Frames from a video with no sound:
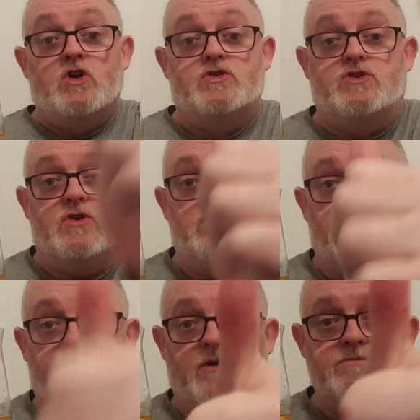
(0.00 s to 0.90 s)
Do
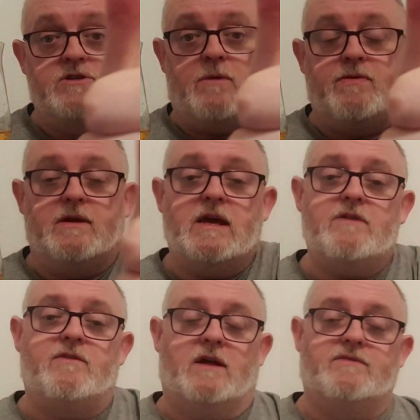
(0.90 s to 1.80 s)
the thumbs up
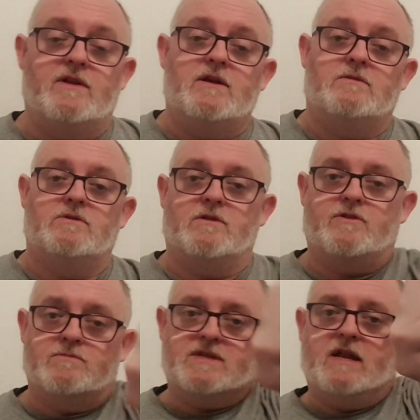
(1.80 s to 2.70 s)
if you like the video. Do the
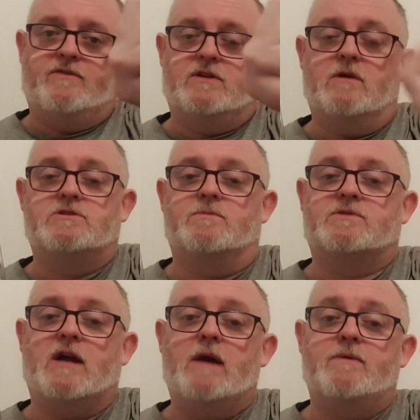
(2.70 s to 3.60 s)
thumbs down if you don't.
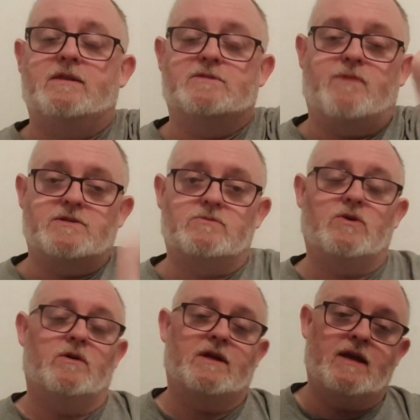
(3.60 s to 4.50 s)
Subscribe in this bottom
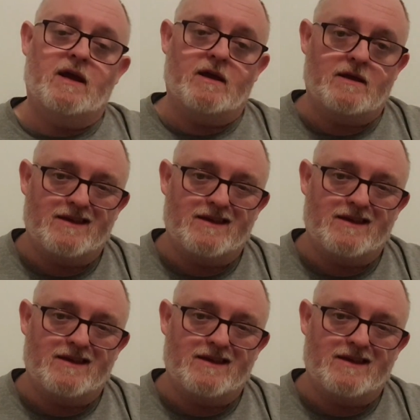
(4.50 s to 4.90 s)
corner here.